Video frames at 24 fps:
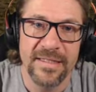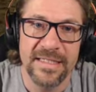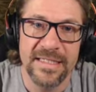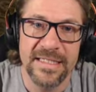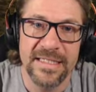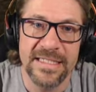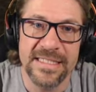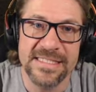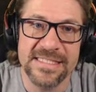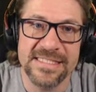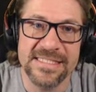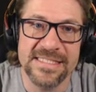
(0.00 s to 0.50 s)

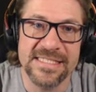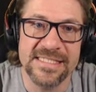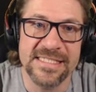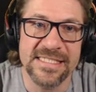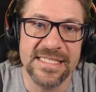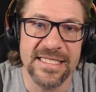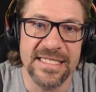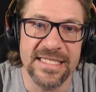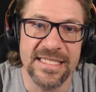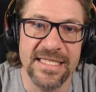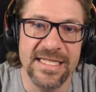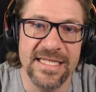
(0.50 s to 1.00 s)
Let's
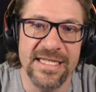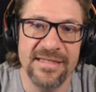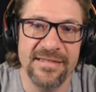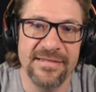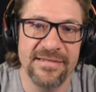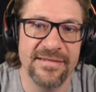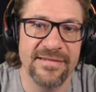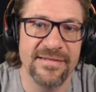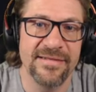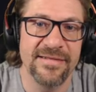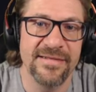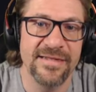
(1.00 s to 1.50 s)
see
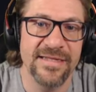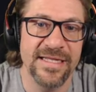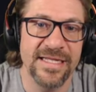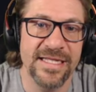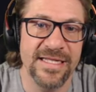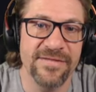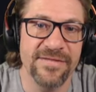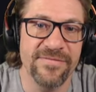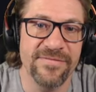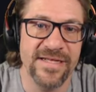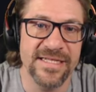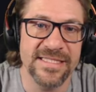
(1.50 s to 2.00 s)

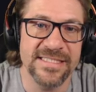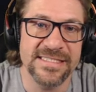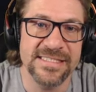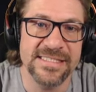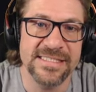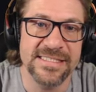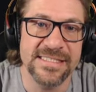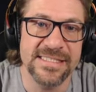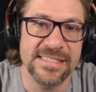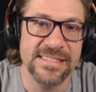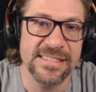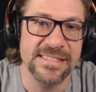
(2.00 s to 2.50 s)
if that's
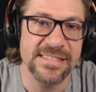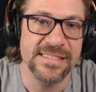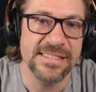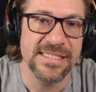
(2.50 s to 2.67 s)
still